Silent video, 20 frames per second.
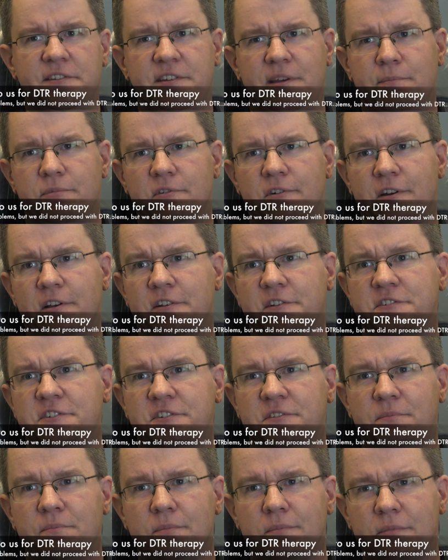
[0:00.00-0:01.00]

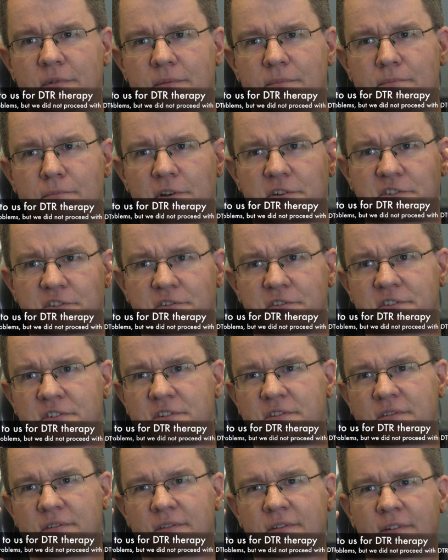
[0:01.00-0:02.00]
temporalis
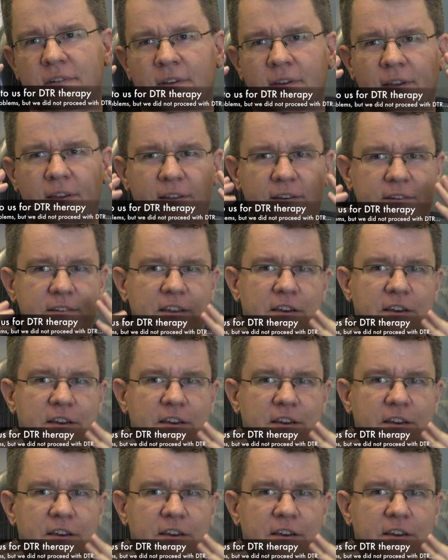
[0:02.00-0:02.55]
muscles. Mm-hmm.